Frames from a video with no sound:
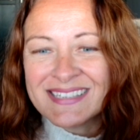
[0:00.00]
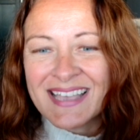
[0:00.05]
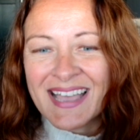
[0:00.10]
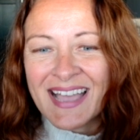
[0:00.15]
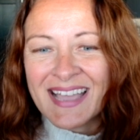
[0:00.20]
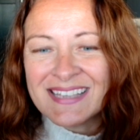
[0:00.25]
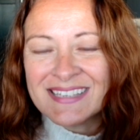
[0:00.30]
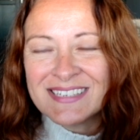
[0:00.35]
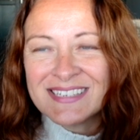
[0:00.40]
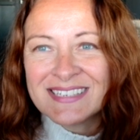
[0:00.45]

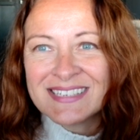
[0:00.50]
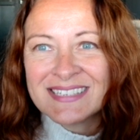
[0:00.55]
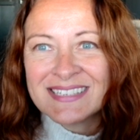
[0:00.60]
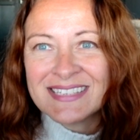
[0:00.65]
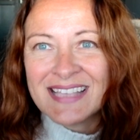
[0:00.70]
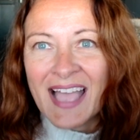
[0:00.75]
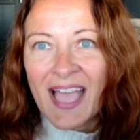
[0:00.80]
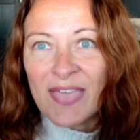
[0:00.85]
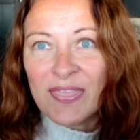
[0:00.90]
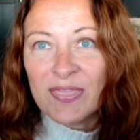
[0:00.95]
I
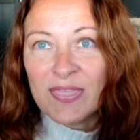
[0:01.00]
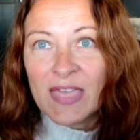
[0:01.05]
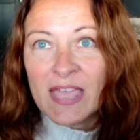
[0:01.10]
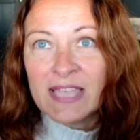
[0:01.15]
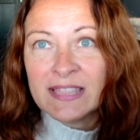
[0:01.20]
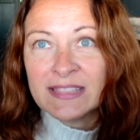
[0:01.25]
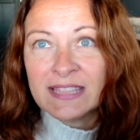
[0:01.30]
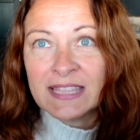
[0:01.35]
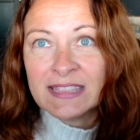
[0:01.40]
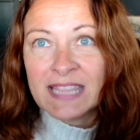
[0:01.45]

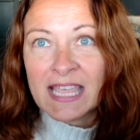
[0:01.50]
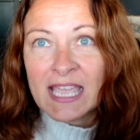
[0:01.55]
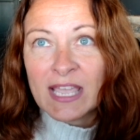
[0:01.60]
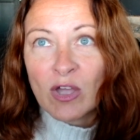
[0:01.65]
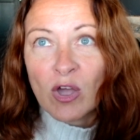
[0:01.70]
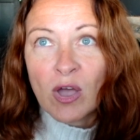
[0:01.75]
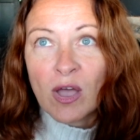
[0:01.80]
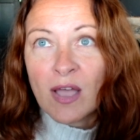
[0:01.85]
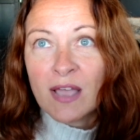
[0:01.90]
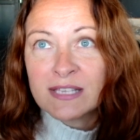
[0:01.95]
think that they
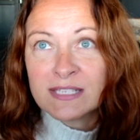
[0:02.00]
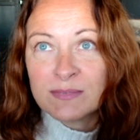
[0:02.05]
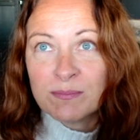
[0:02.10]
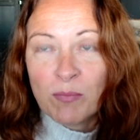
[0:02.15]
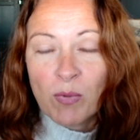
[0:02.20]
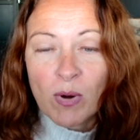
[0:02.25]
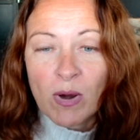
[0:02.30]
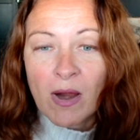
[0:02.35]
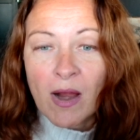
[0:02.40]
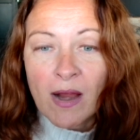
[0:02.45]
cause
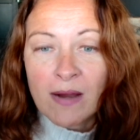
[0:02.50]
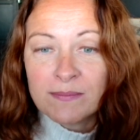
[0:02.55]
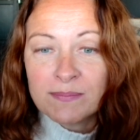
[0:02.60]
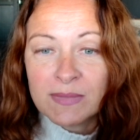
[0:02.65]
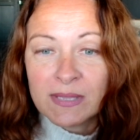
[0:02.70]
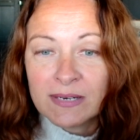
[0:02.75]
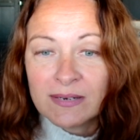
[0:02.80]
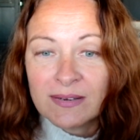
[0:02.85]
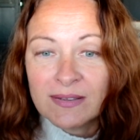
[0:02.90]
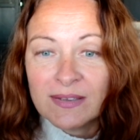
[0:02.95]
more
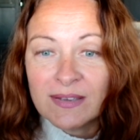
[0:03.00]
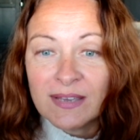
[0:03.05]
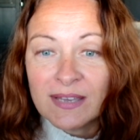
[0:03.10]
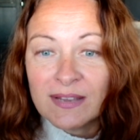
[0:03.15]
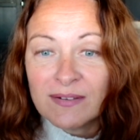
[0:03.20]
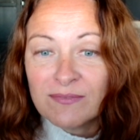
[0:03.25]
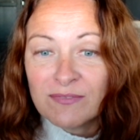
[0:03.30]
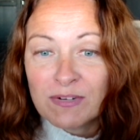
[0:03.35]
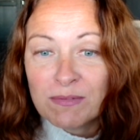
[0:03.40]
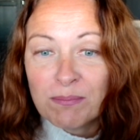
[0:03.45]
harm than
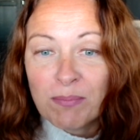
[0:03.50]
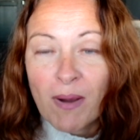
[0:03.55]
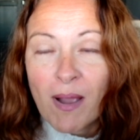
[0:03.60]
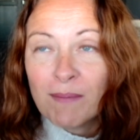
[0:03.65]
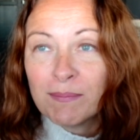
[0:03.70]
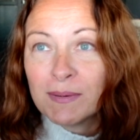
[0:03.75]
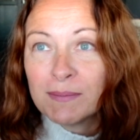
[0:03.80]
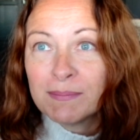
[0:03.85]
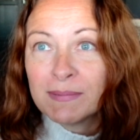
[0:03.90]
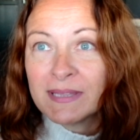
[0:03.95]
good for
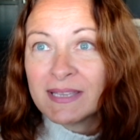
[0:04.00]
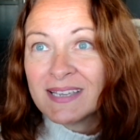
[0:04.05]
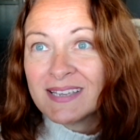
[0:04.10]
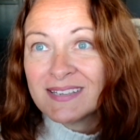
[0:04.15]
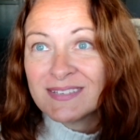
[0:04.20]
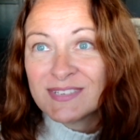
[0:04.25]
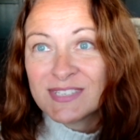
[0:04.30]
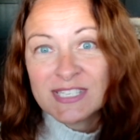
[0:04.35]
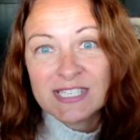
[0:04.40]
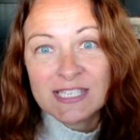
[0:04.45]

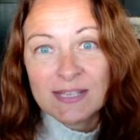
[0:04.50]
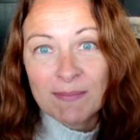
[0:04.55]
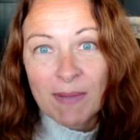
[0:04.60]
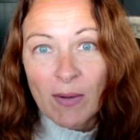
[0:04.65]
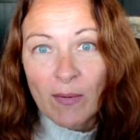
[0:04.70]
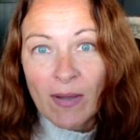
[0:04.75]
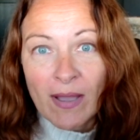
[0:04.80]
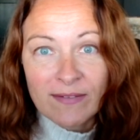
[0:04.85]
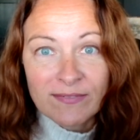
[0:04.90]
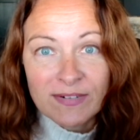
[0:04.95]
probably just
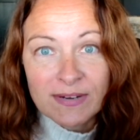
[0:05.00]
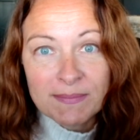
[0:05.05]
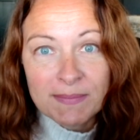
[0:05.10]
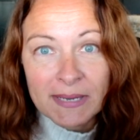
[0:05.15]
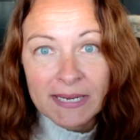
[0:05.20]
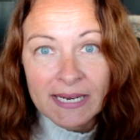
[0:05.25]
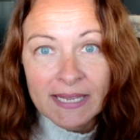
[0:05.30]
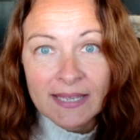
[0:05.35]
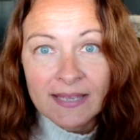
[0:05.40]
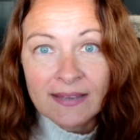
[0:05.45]
about
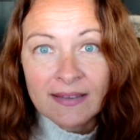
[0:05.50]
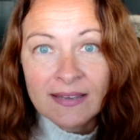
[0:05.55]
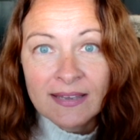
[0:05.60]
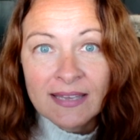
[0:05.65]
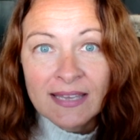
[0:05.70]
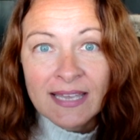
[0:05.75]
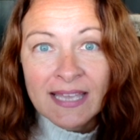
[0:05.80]
everybody.